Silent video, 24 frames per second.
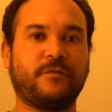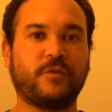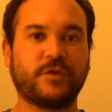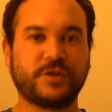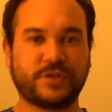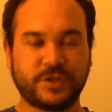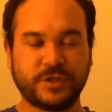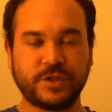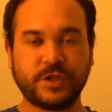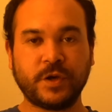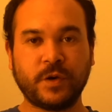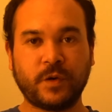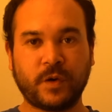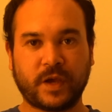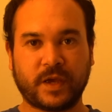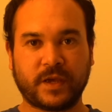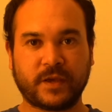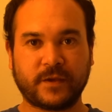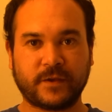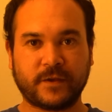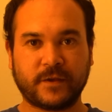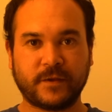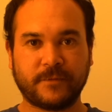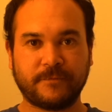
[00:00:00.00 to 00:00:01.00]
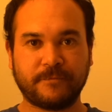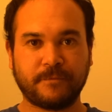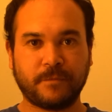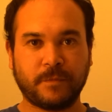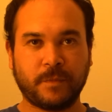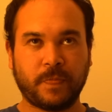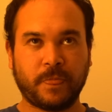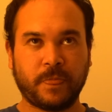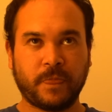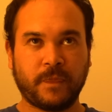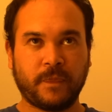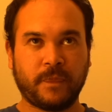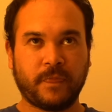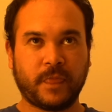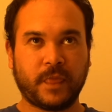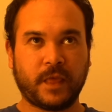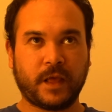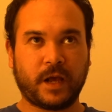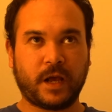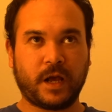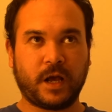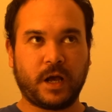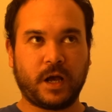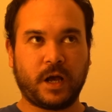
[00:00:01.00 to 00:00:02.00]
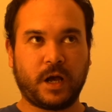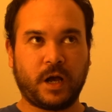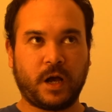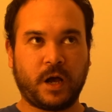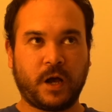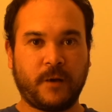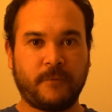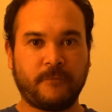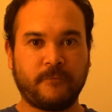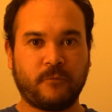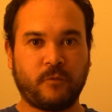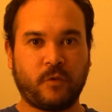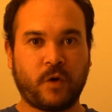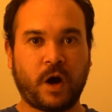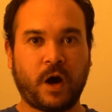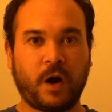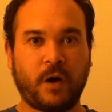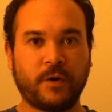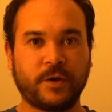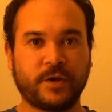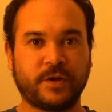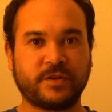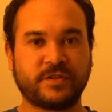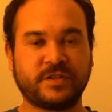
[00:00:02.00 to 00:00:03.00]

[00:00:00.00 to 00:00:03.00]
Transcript: what you're doing. while you're